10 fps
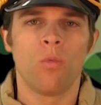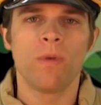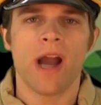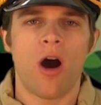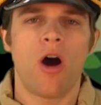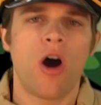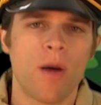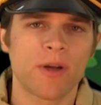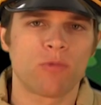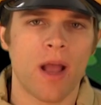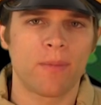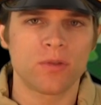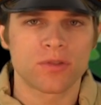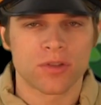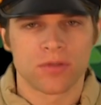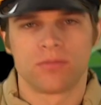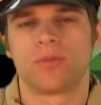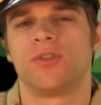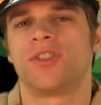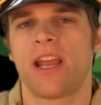We are arming rebels
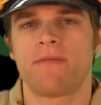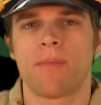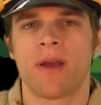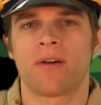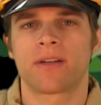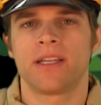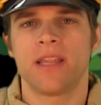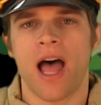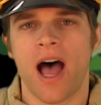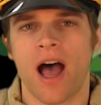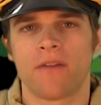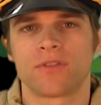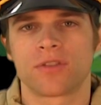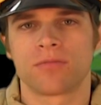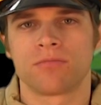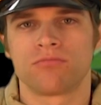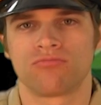to save American lives.